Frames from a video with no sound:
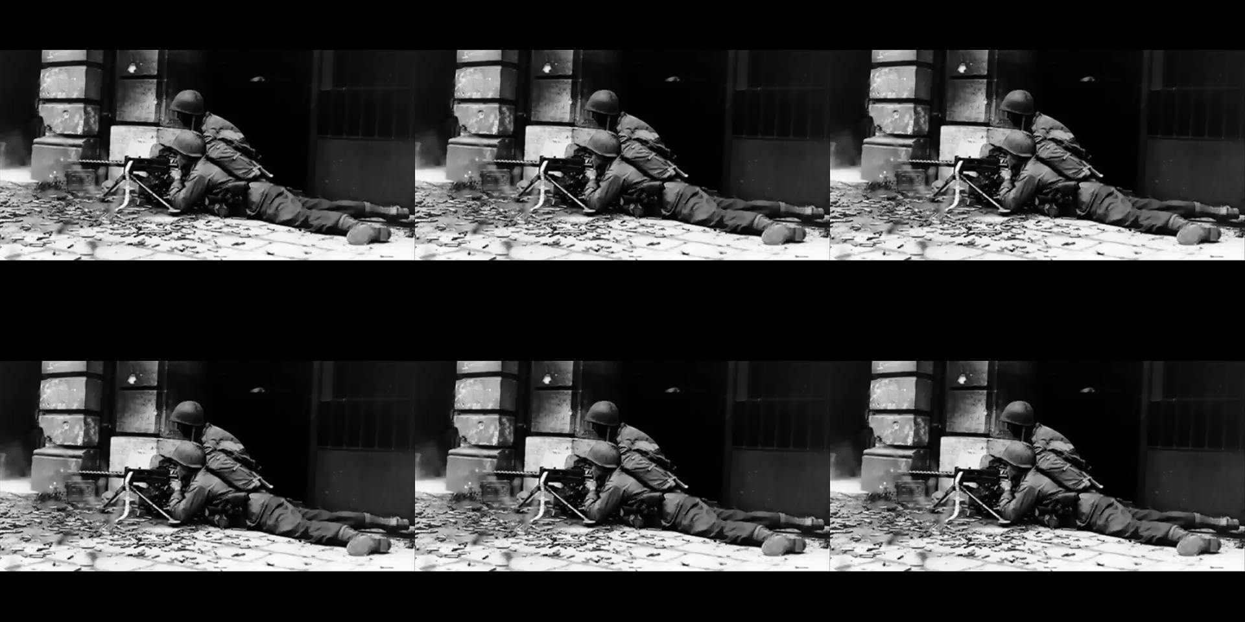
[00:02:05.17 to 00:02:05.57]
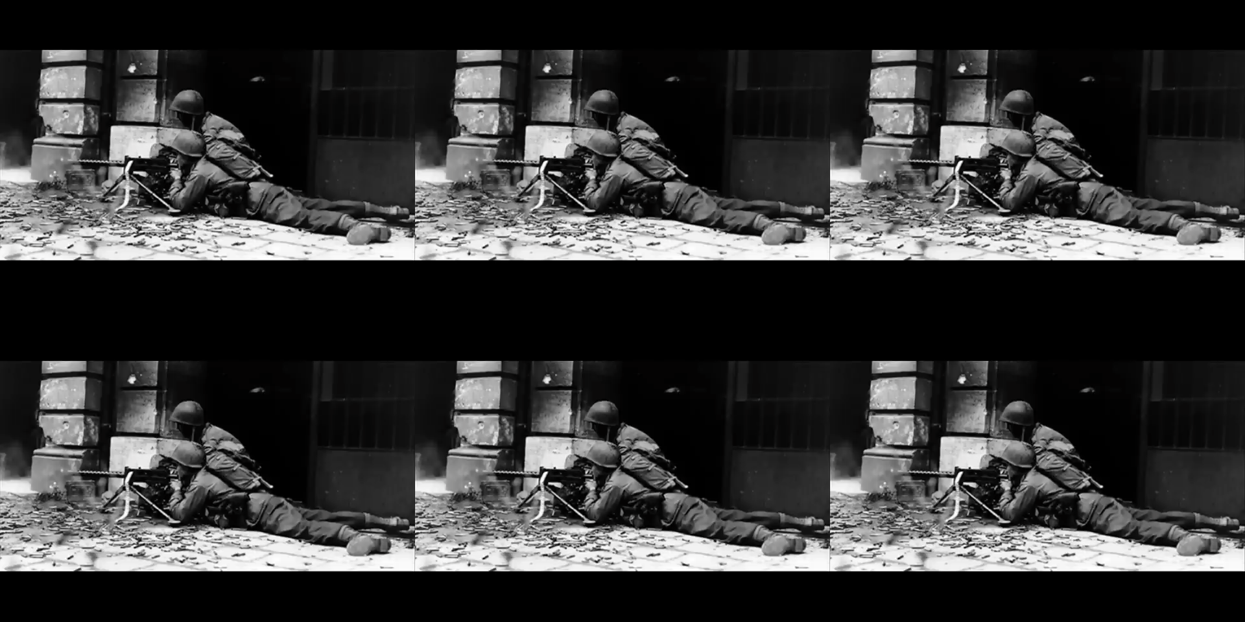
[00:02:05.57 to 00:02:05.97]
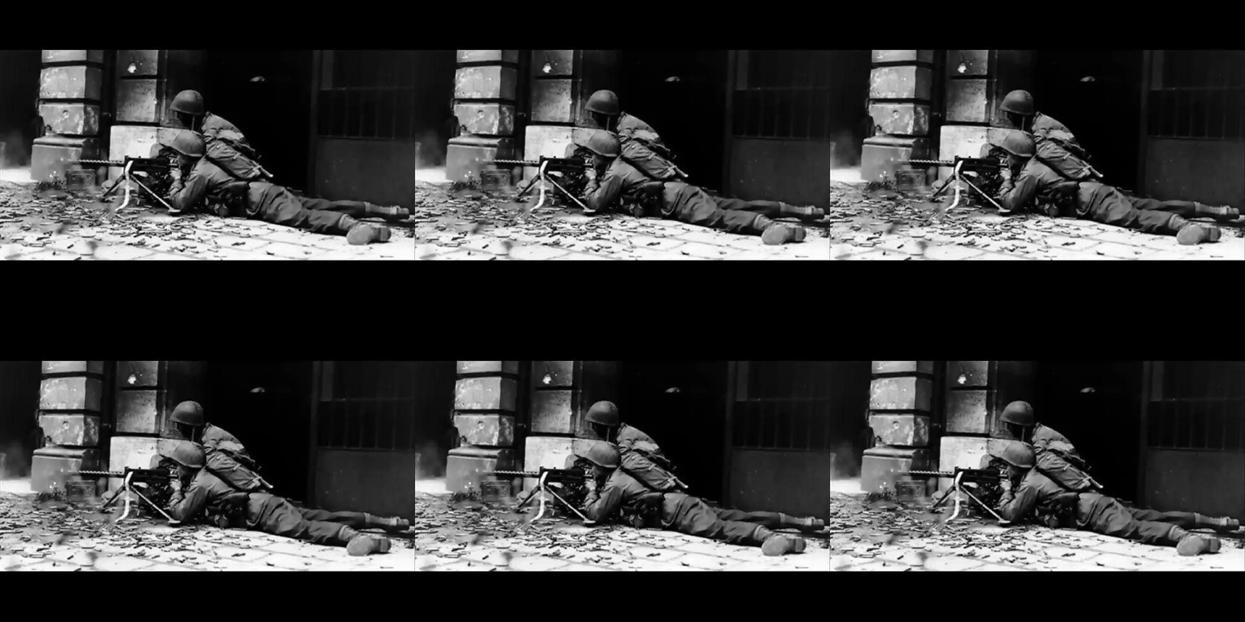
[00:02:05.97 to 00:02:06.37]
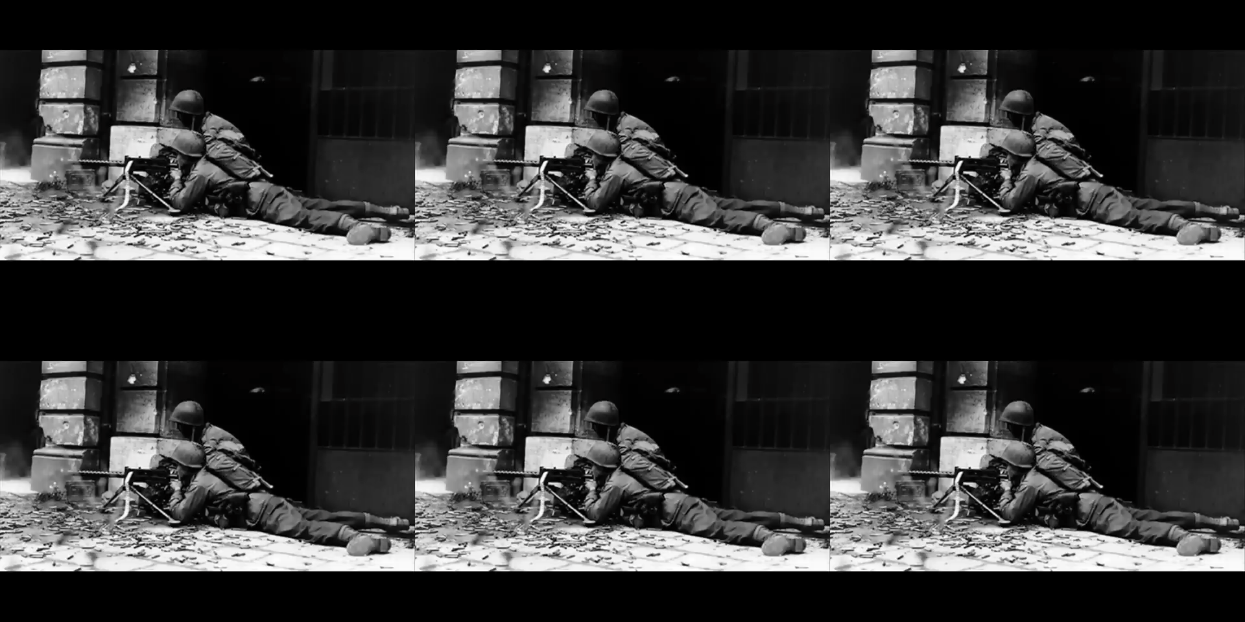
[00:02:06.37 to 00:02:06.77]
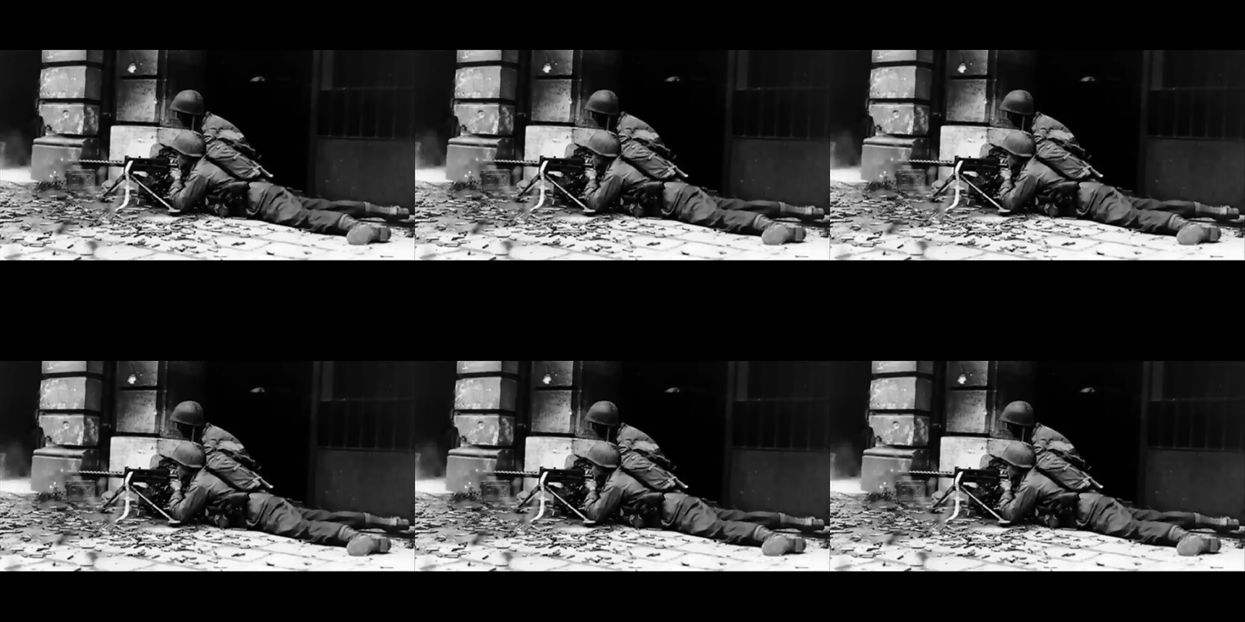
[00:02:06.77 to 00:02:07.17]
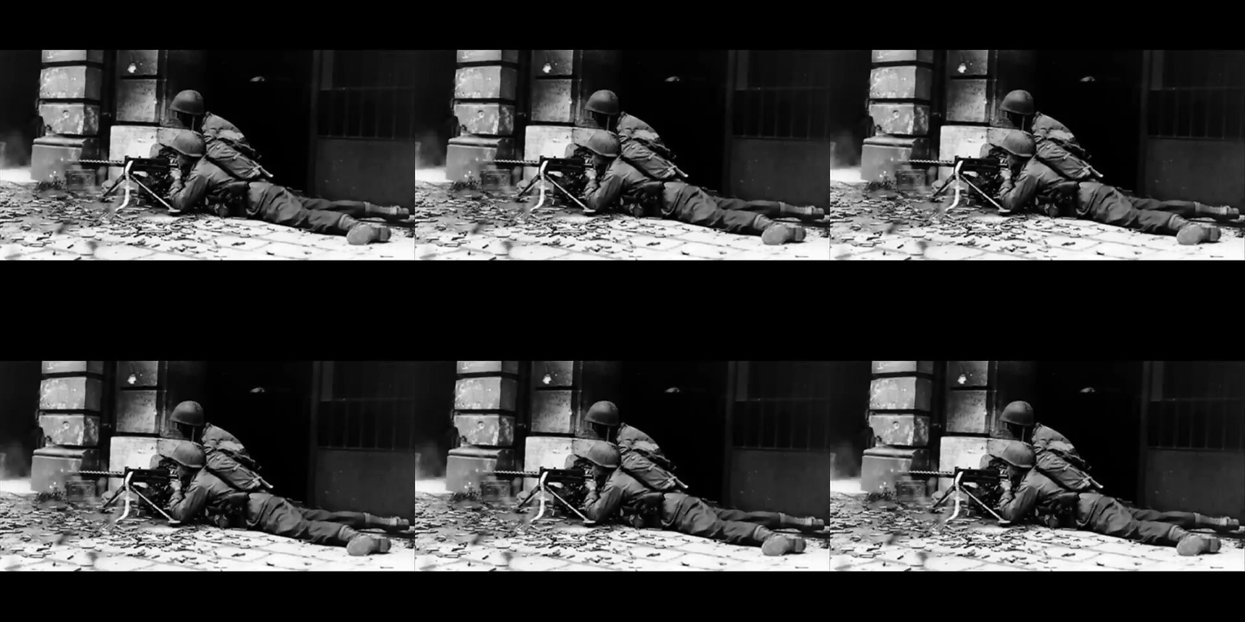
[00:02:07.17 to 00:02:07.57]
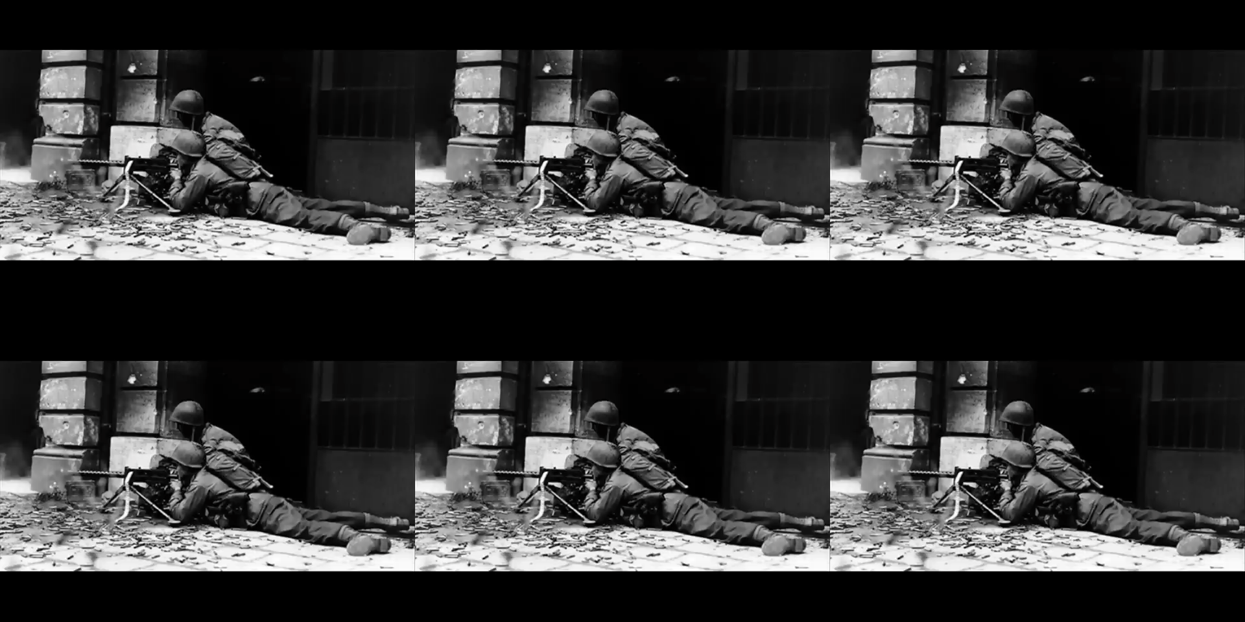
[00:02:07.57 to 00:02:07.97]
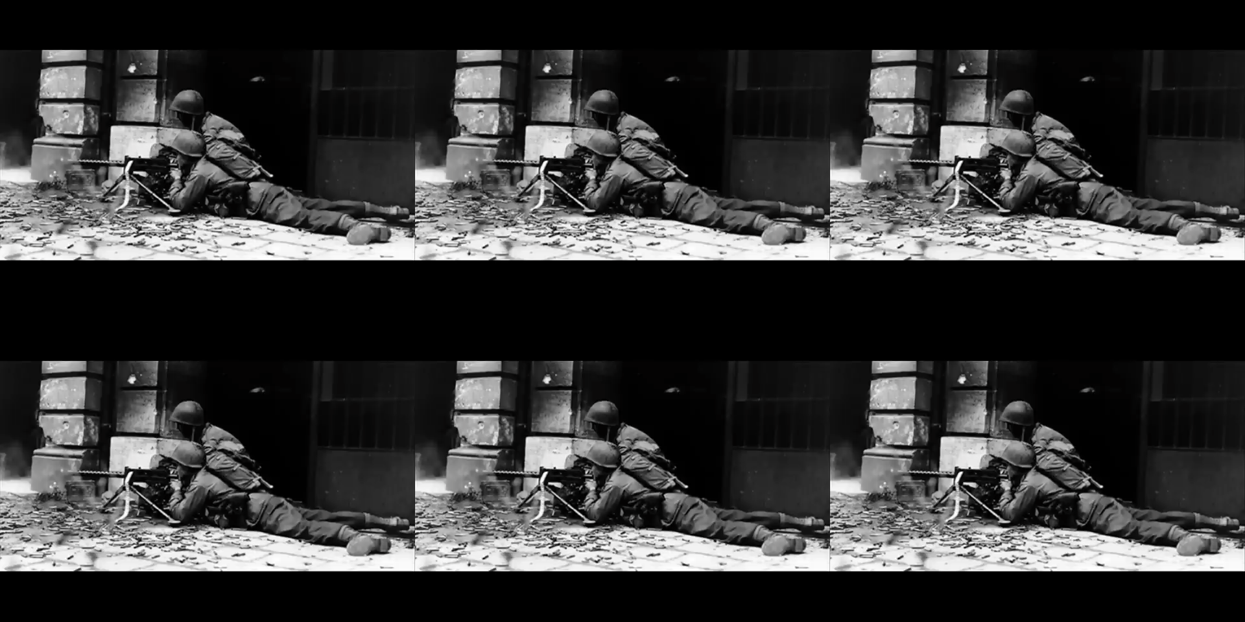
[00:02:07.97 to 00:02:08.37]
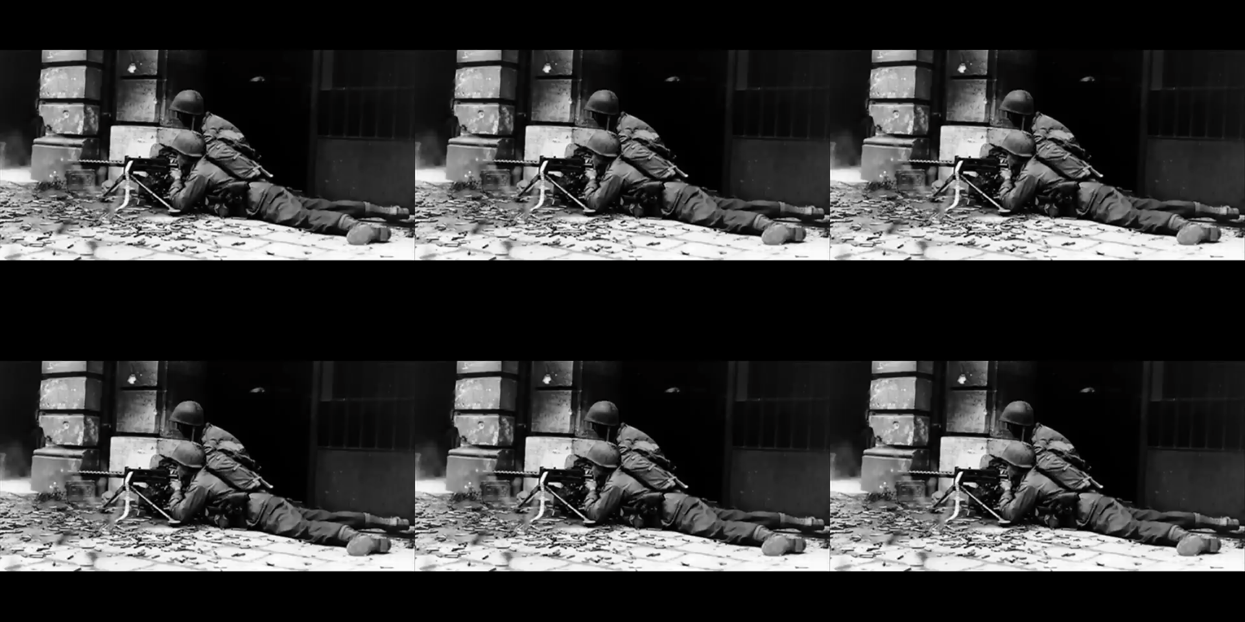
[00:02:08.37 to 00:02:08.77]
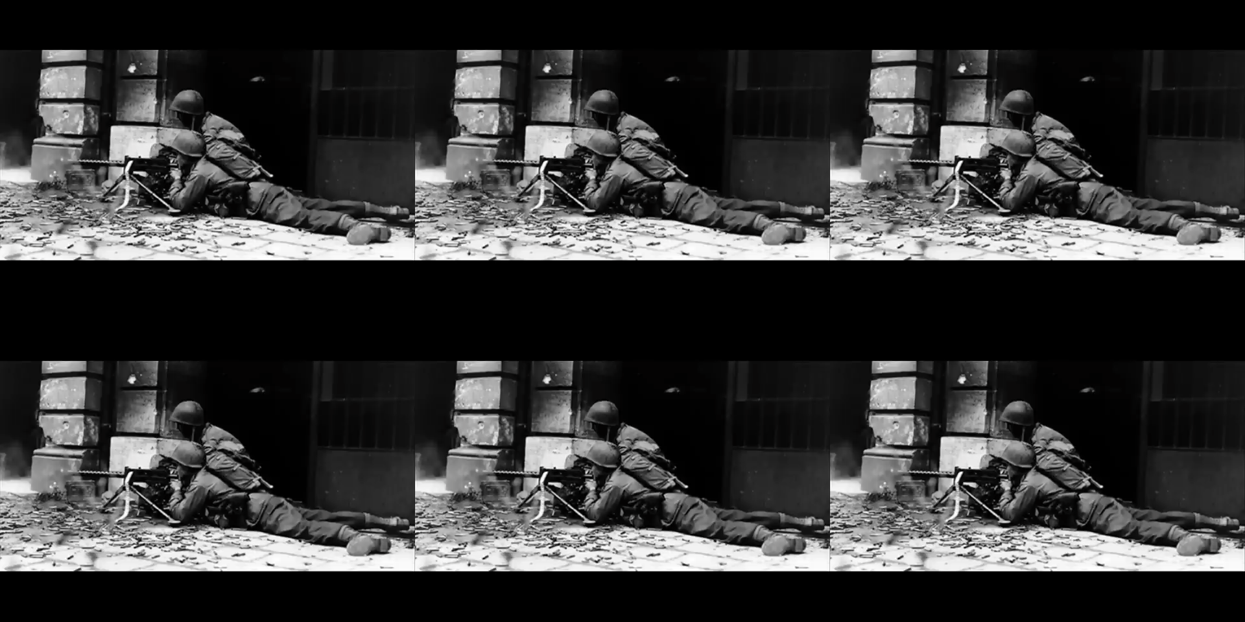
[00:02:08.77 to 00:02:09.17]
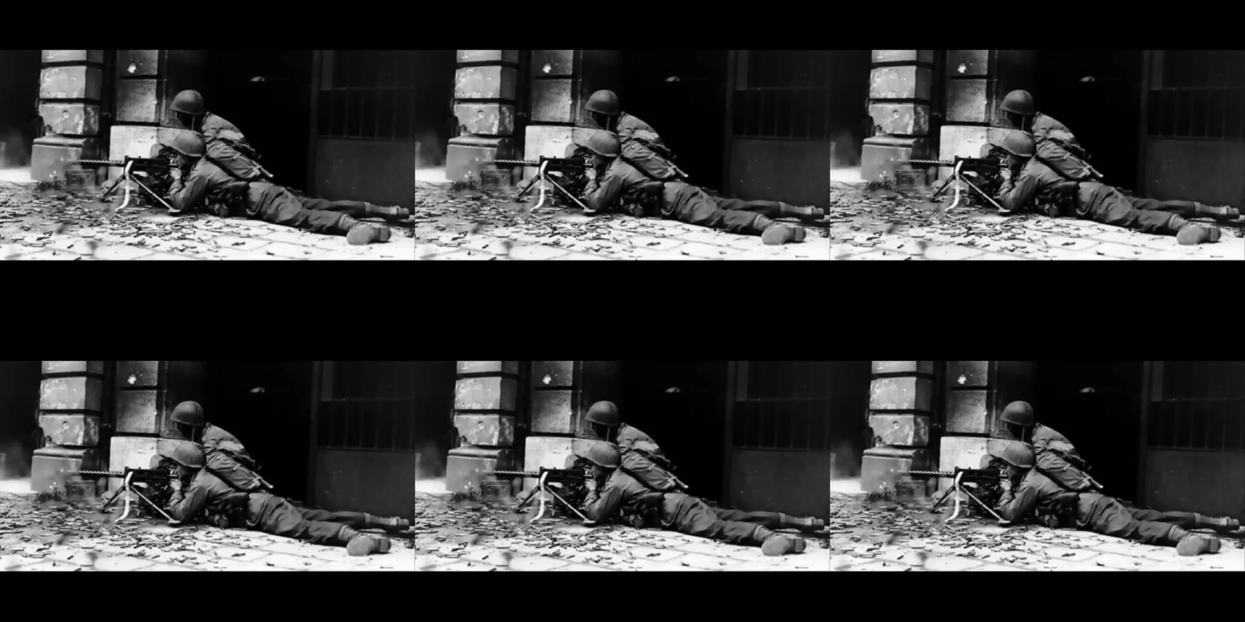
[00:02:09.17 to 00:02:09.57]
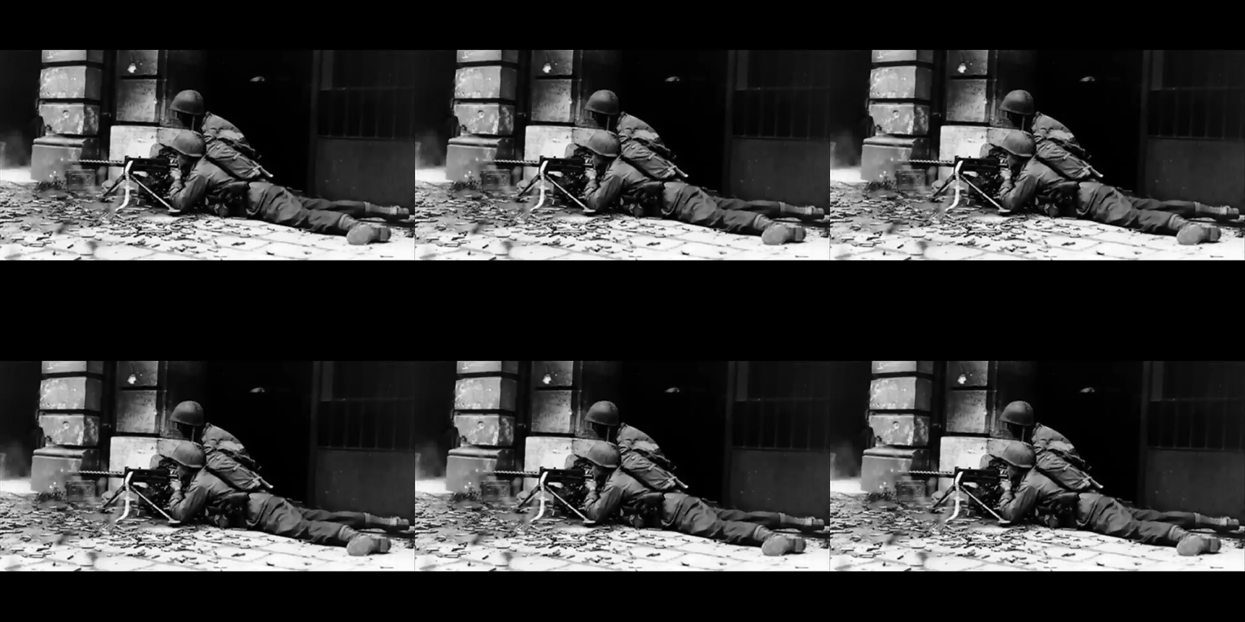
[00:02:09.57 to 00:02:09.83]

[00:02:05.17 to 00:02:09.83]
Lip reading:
(no speaker visible)